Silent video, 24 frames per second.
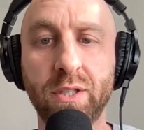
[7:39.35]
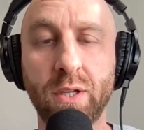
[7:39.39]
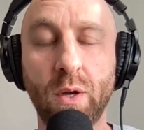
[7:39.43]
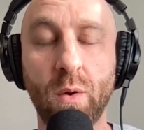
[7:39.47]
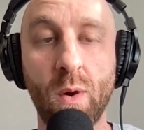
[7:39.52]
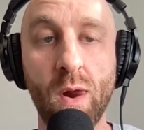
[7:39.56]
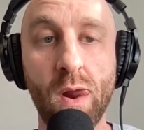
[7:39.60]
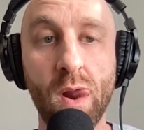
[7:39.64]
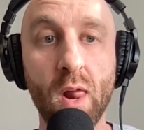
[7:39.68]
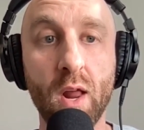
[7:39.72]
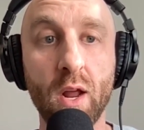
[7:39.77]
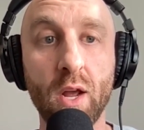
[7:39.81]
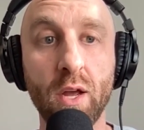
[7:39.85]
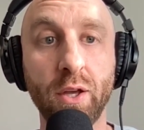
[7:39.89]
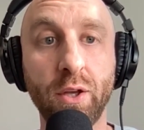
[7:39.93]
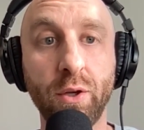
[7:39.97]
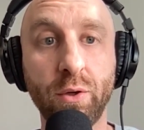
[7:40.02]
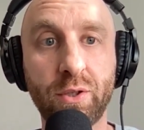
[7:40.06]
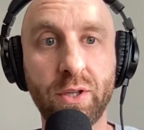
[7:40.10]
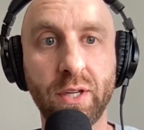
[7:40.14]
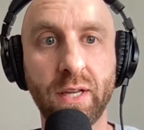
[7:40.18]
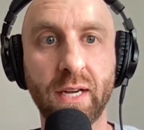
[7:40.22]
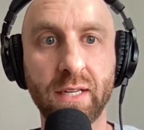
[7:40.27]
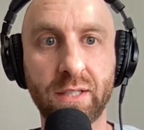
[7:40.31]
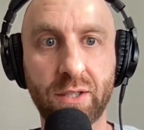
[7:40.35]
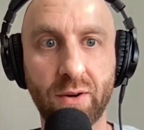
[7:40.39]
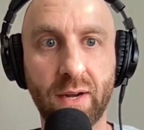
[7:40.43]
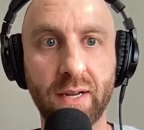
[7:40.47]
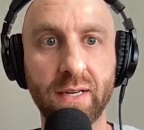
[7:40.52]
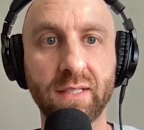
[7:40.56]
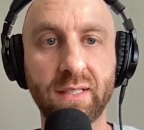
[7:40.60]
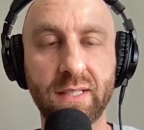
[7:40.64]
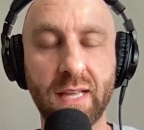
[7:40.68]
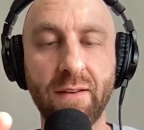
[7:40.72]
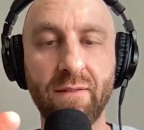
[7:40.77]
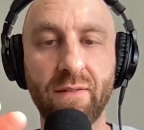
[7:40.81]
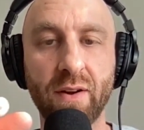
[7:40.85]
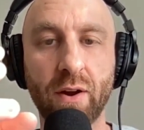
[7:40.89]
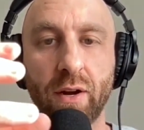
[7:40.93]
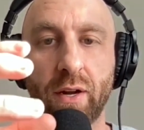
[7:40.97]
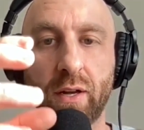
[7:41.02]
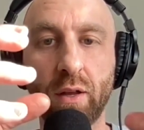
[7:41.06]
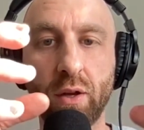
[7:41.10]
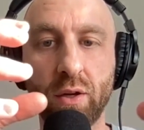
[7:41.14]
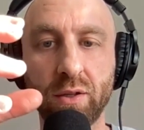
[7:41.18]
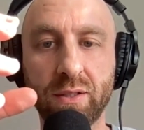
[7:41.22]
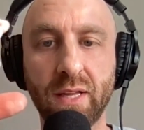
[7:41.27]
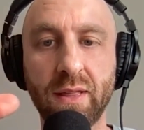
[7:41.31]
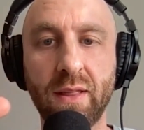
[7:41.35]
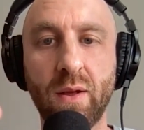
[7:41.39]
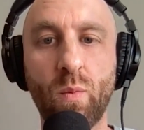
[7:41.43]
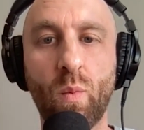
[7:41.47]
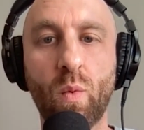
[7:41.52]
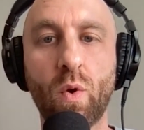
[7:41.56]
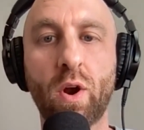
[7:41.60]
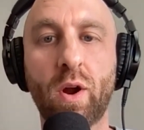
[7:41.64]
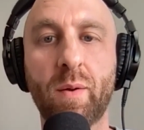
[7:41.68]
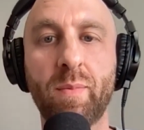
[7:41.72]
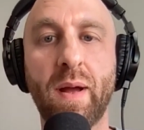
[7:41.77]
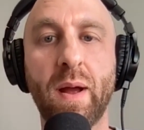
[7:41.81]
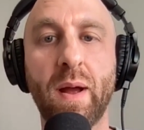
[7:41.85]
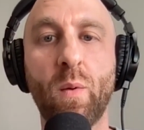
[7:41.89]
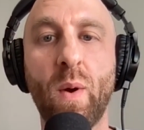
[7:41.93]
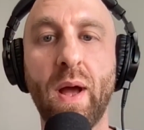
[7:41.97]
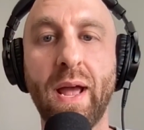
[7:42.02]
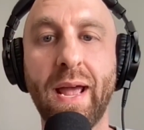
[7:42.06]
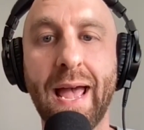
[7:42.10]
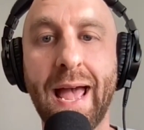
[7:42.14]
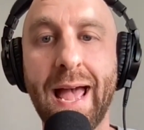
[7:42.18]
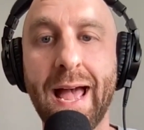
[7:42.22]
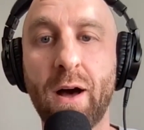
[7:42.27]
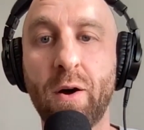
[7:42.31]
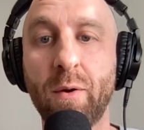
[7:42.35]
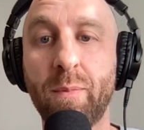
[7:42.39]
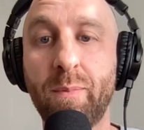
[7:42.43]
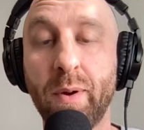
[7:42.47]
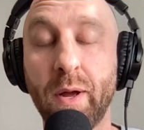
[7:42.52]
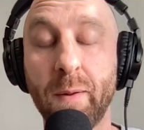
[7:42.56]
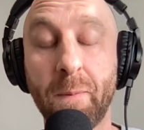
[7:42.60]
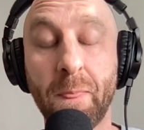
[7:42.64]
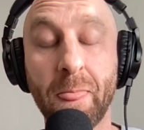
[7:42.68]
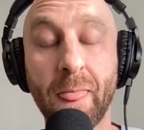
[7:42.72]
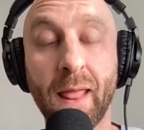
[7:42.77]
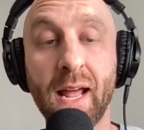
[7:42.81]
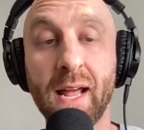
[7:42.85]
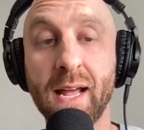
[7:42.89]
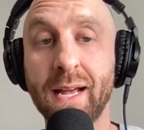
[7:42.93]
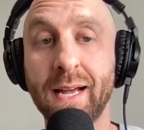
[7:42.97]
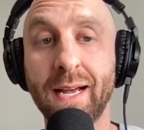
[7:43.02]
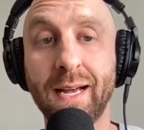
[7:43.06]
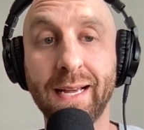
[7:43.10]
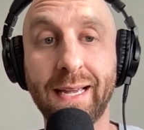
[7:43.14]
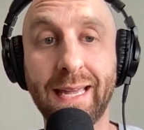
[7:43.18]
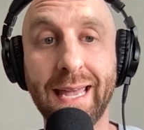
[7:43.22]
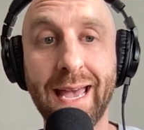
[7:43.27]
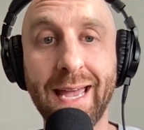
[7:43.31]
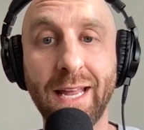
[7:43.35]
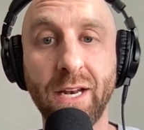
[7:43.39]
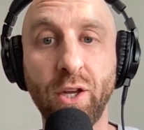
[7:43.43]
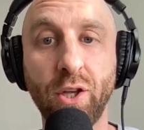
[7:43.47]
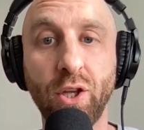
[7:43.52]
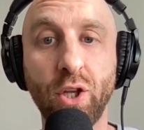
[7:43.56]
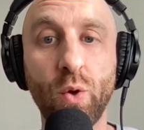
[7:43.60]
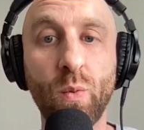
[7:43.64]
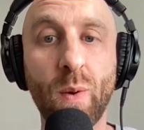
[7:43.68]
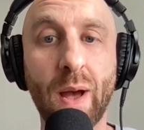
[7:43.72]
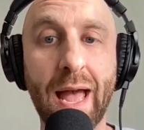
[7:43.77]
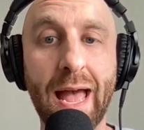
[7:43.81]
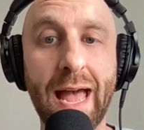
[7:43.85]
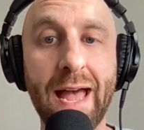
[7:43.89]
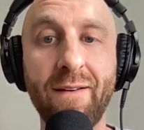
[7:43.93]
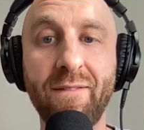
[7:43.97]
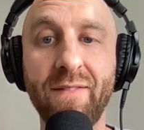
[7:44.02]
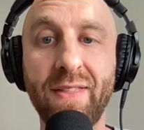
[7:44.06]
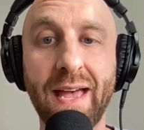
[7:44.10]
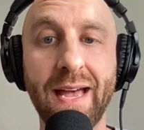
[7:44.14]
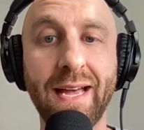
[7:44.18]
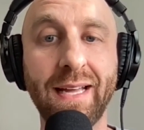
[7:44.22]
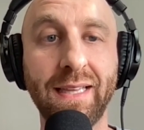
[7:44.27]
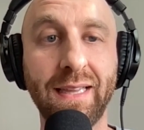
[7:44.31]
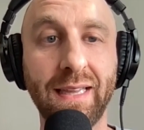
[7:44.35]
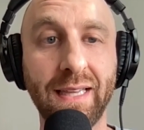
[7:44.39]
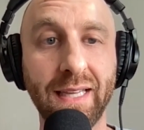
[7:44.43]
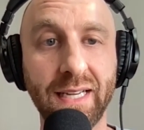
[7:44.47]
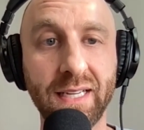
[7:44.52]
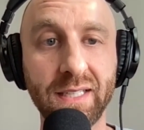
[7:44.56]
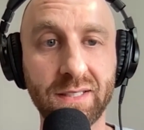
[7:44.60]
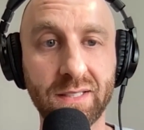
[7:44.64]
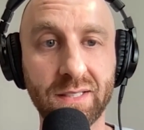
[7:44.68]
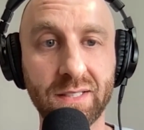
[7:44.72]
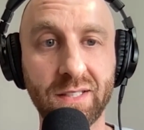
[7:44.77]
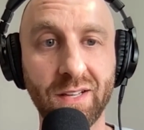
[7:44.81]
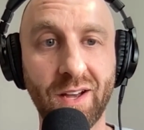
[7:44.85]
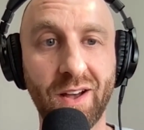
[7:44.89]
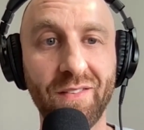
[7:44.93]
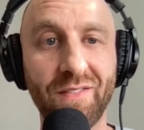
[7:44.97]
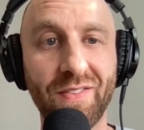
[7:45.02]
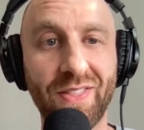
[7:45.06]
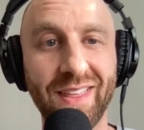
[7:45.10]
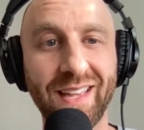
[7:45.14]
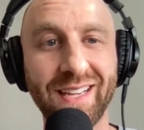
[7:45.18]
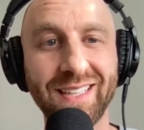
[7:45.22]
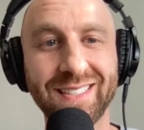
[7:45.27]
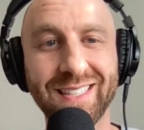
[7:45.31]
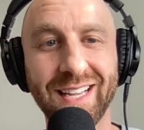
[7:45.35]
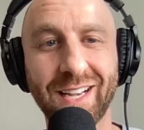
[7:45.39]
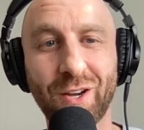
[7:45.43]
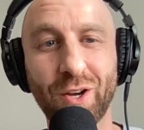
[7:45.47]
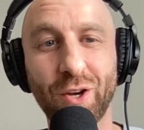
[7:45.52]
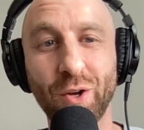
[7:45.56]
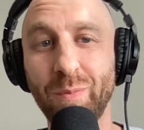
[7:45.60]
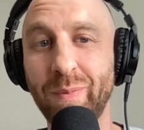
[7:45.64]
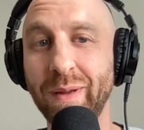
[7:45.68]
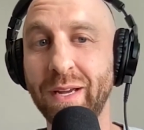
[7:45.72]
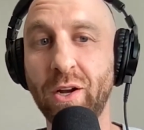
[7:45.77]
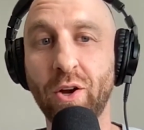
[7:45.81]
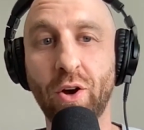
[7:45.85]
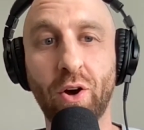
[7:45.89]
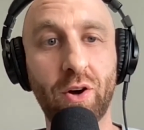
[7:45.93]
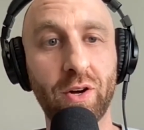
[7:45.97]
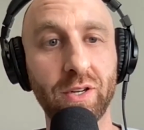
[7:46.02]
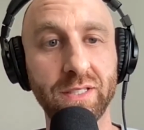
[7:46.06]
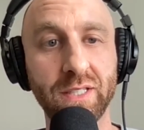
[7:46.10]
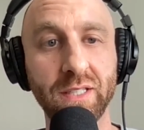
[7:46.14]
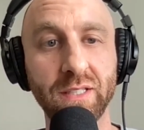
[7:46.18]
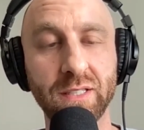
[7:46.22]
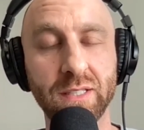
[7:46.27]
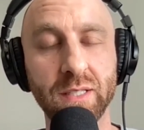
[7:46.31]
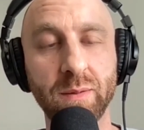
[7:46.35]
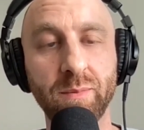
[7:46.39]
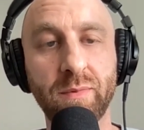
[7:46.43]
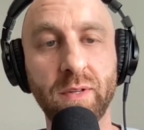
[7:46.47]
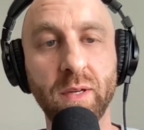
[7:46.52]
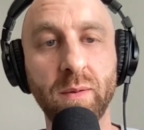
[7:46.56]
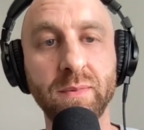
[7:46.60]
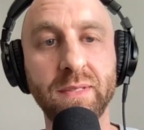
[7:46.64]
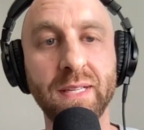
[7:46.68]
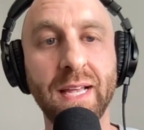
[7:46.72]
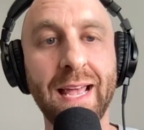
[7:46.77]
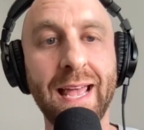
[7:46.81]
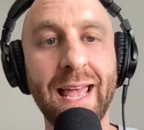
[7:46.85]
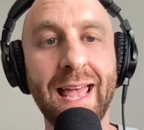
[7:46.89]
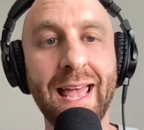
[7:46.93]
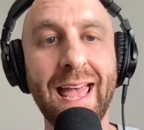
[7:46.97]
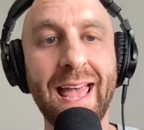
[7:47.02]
So usually I try to stay very close and then work my way out. But again, you have that list of things that could be causing symptoms.